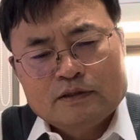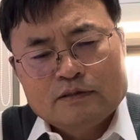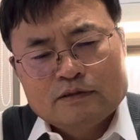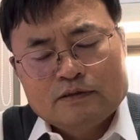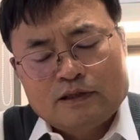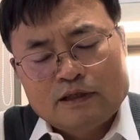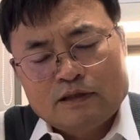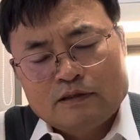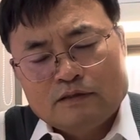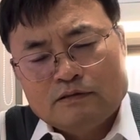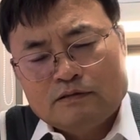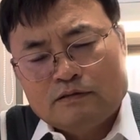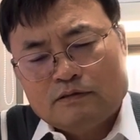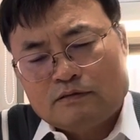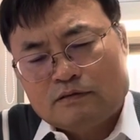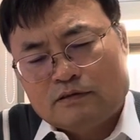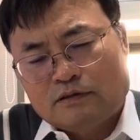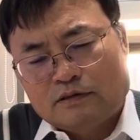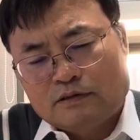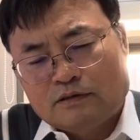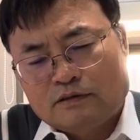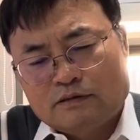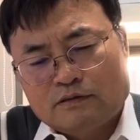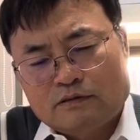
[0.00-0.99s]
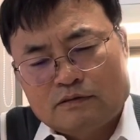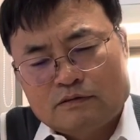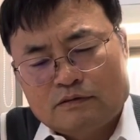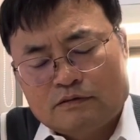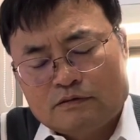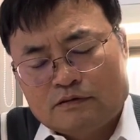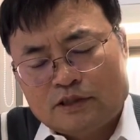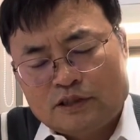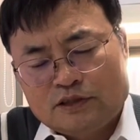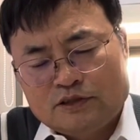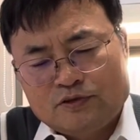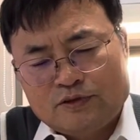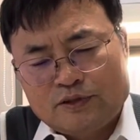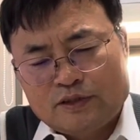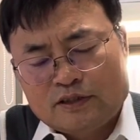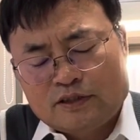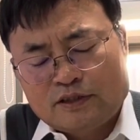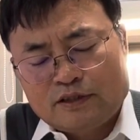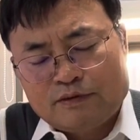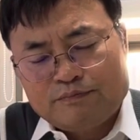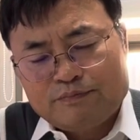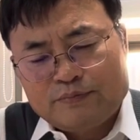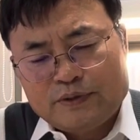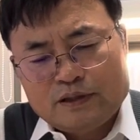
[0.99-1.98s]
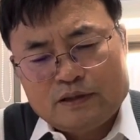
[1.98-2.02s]
Then the contract
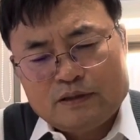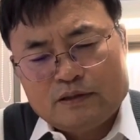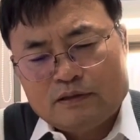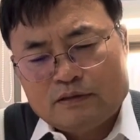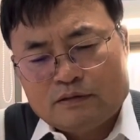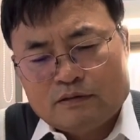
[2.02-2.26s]
can be